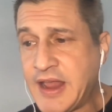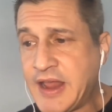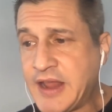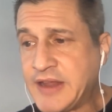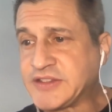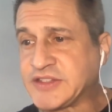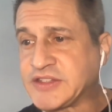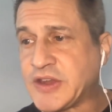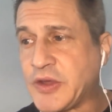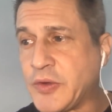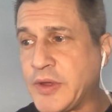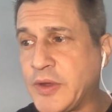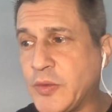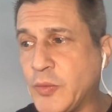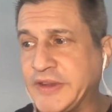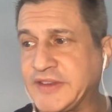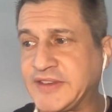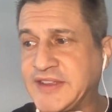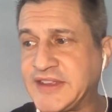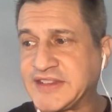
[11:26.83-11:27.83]
So it
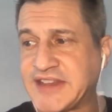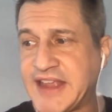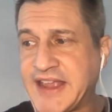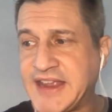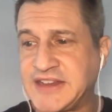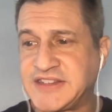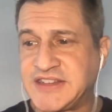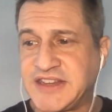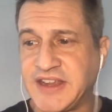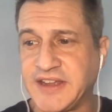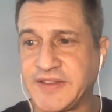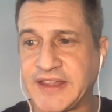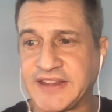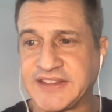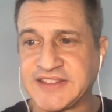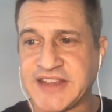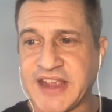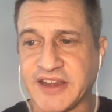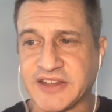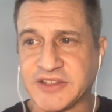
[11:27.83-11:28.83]
was this idea that
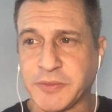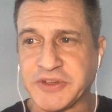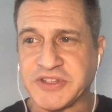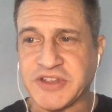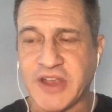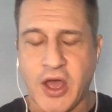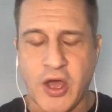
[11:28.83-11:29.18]
sex was